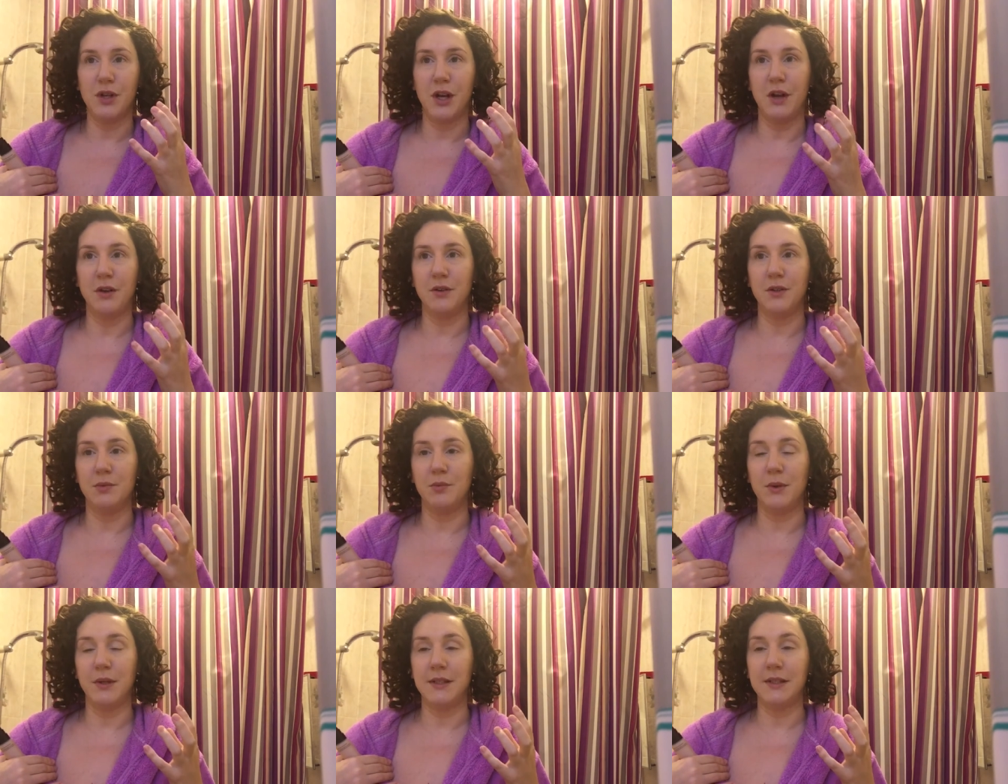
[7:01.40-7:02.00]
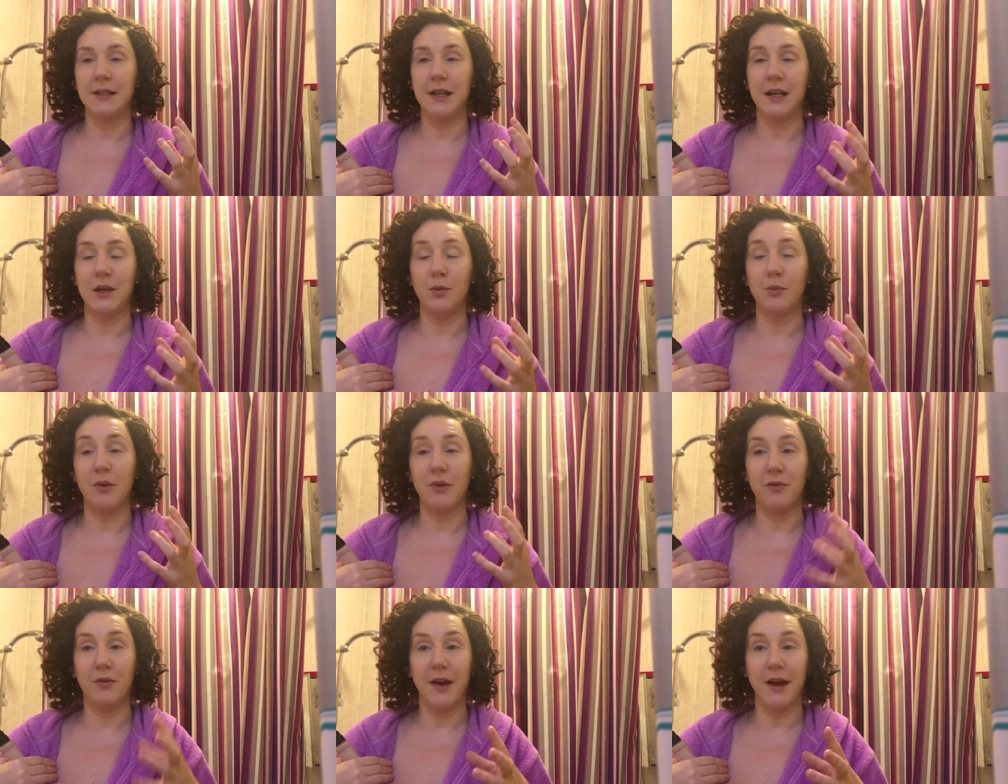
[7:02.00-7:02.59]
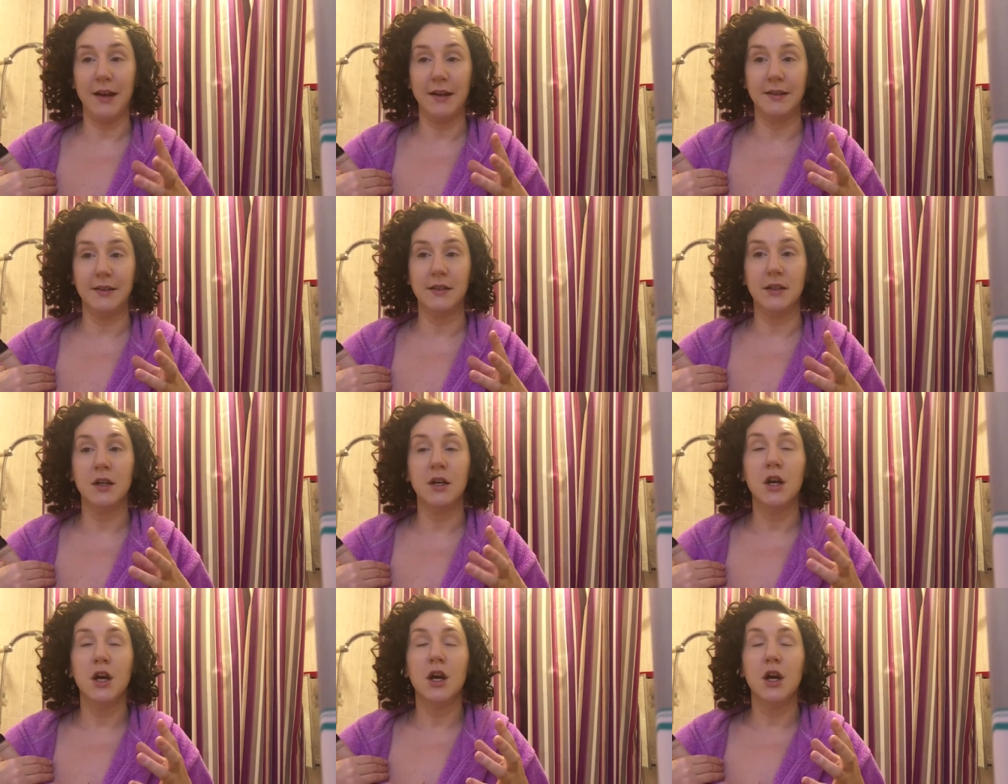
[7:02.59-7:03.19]
tone to my skin on my face.
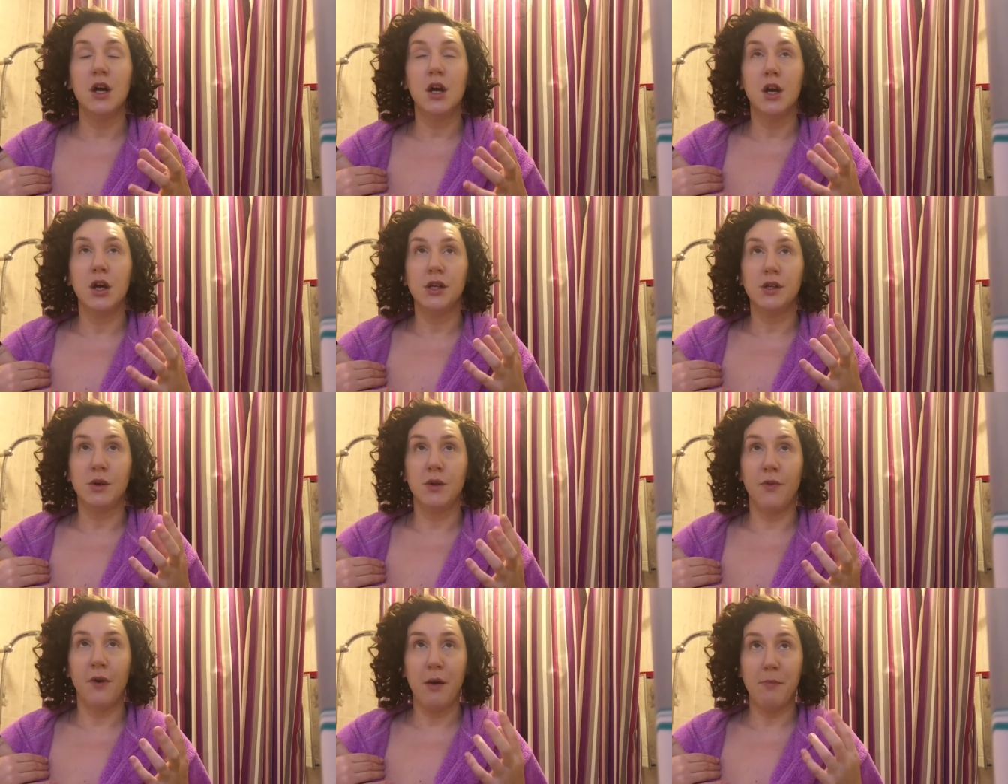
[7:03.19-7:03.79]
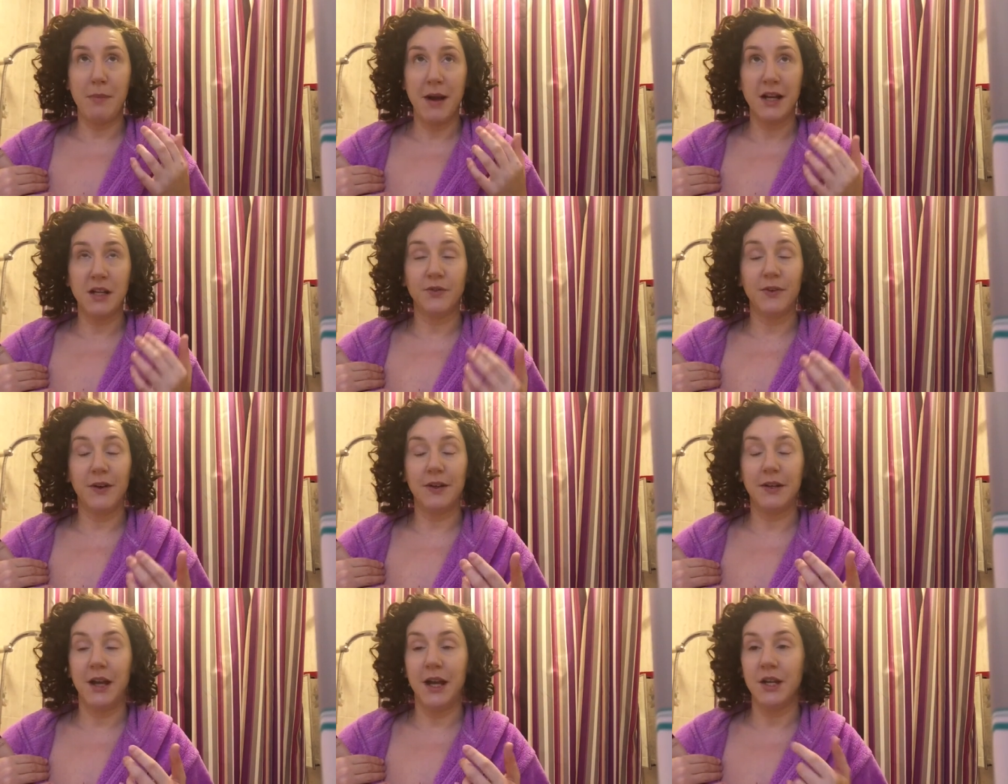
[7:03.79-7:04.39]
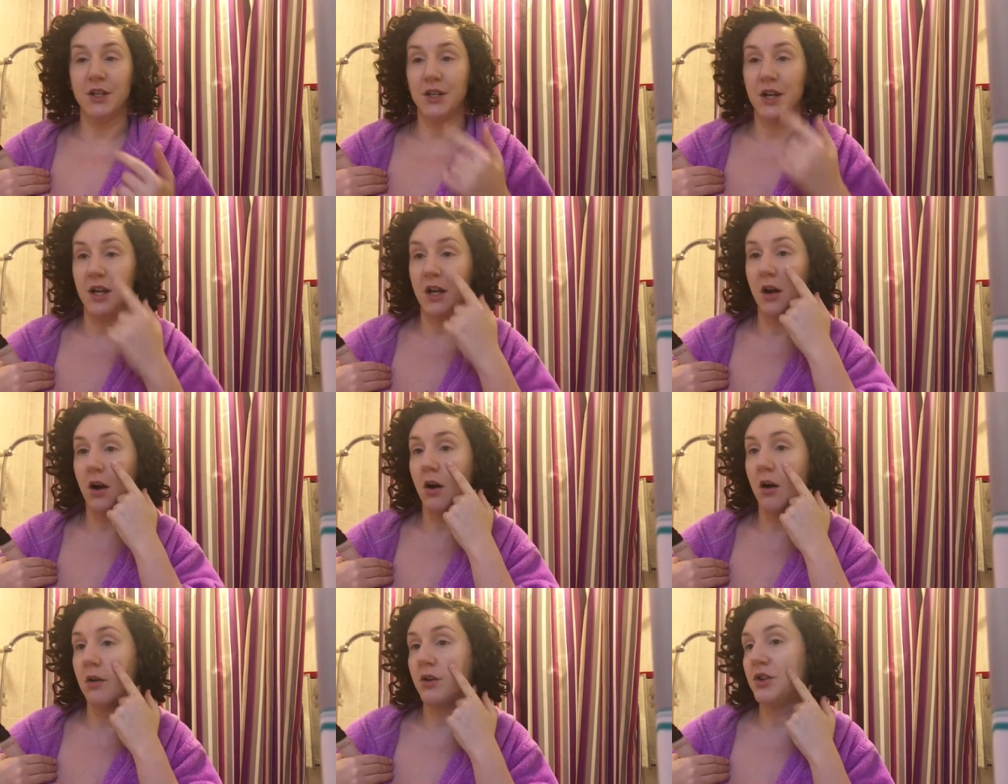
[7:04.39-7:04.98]
So if I match foundation, it
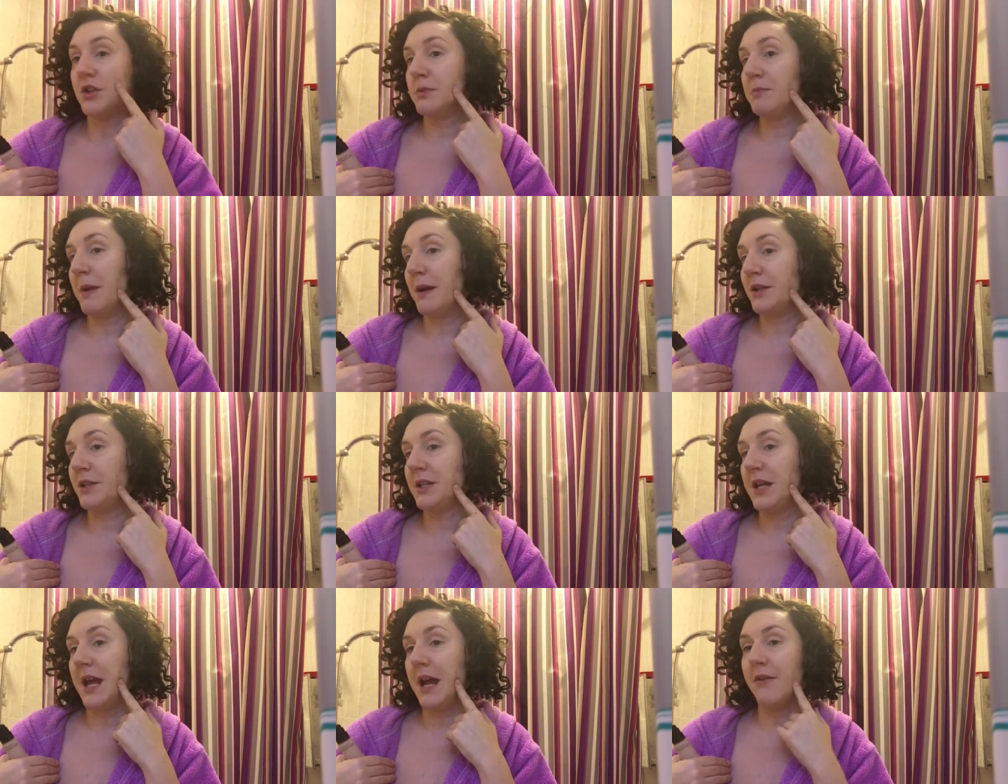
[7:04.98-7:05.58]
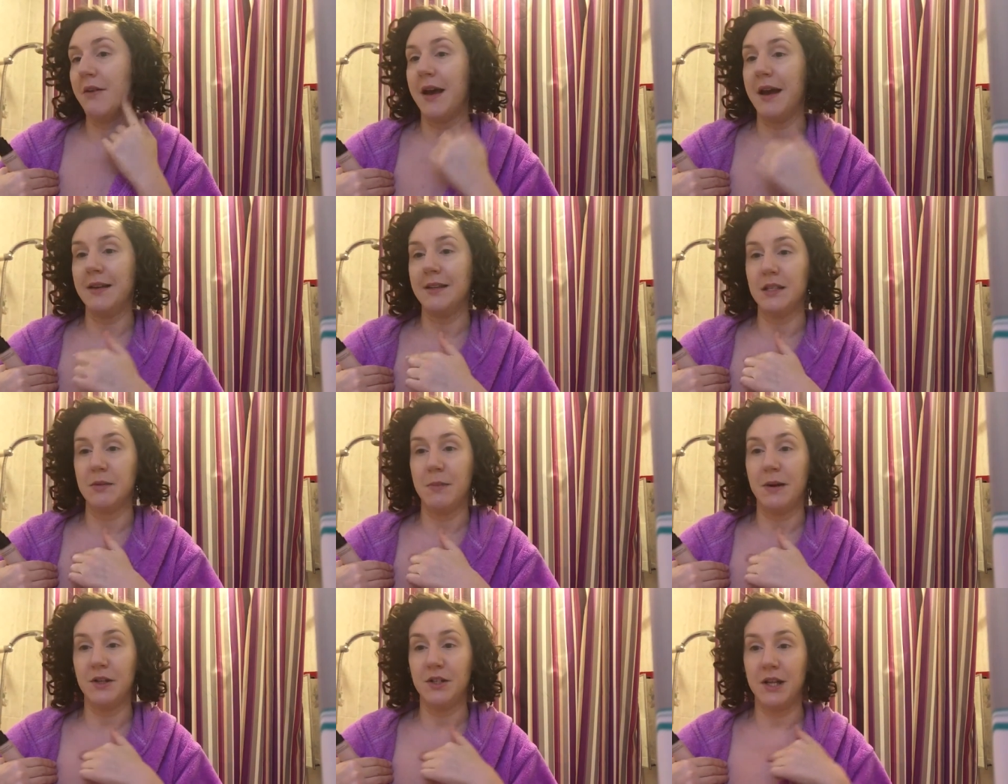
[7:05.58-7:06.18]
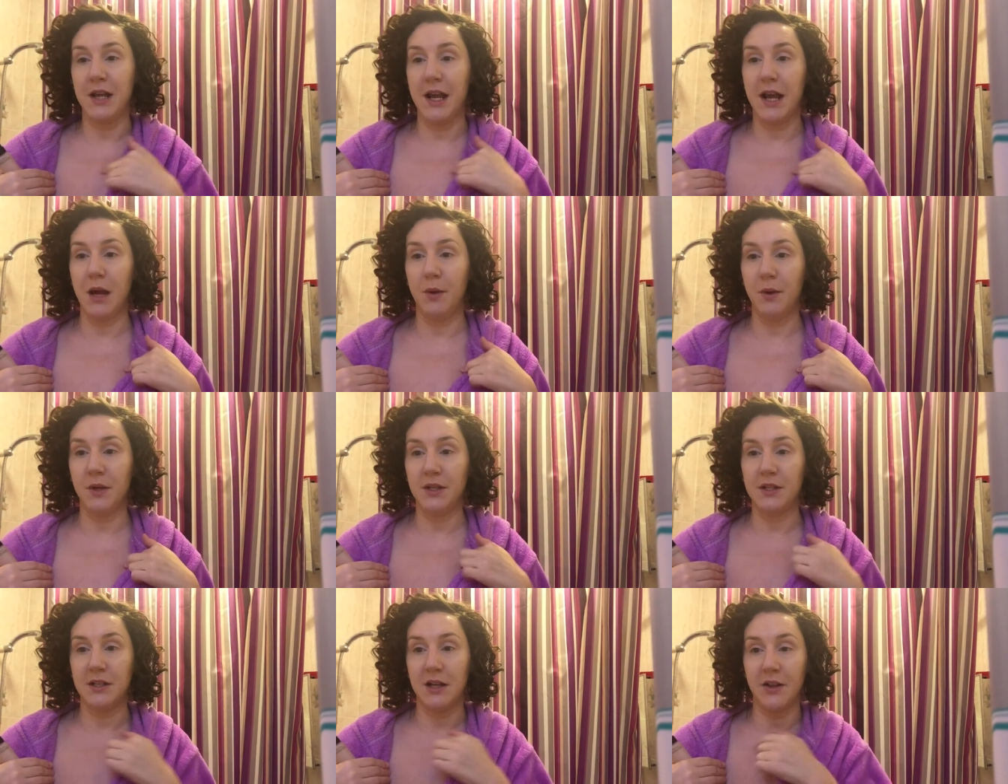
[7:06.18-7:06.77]
can't just match to here, it has to match to here,
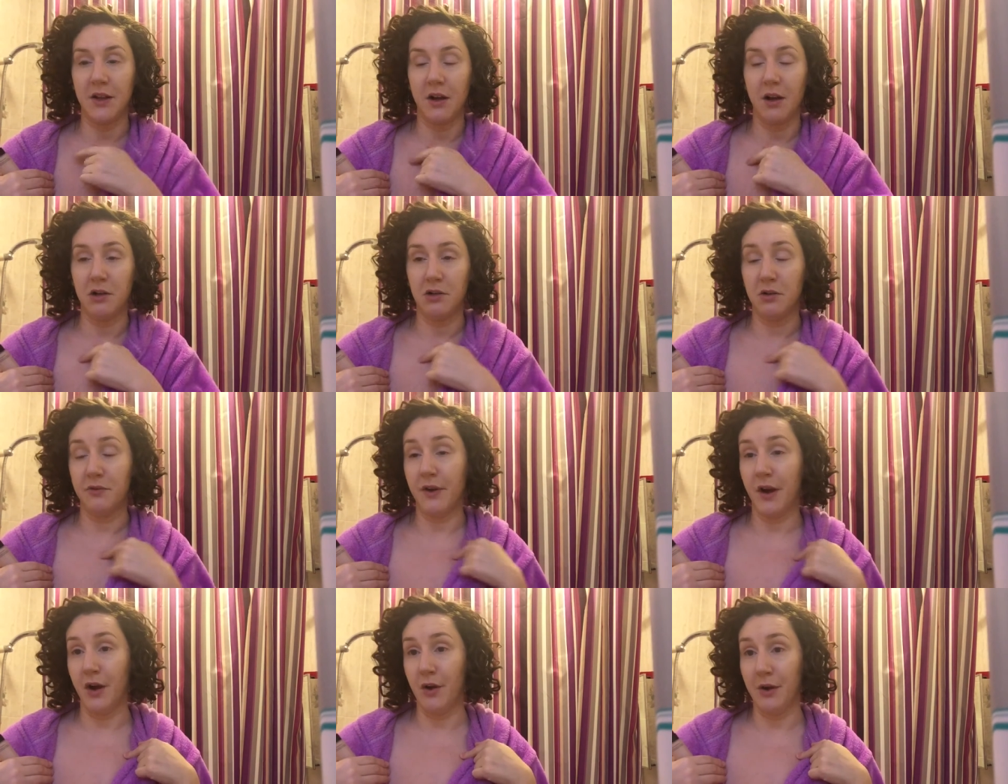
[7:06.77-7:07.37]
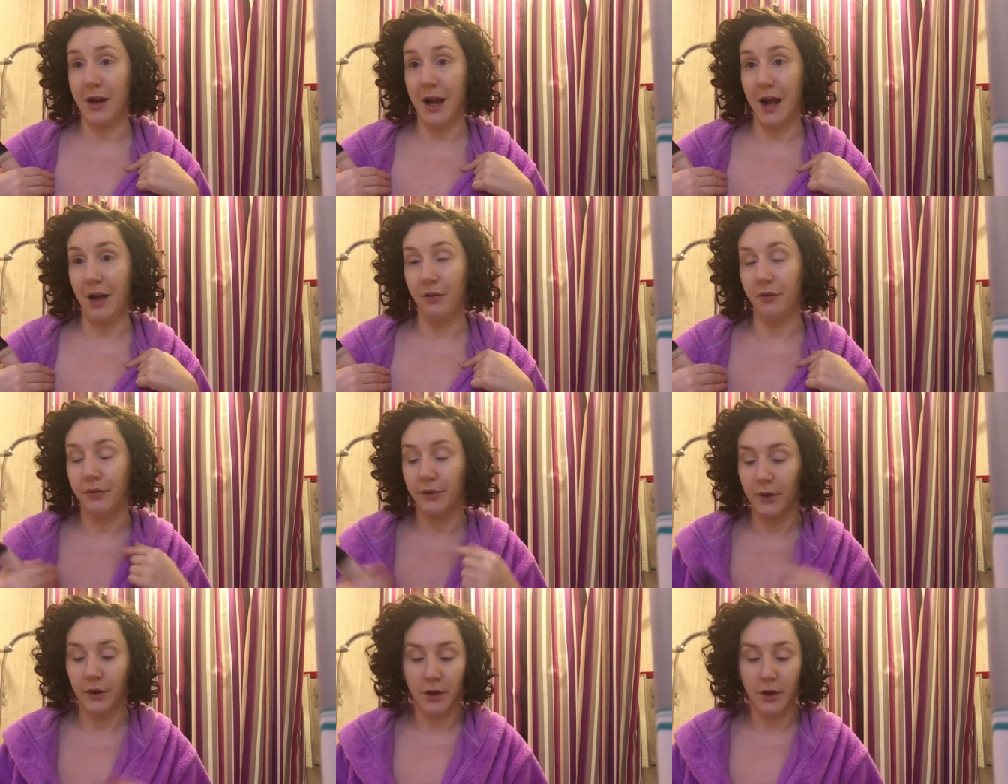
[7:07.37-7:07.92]
which is like the colour of Olaf.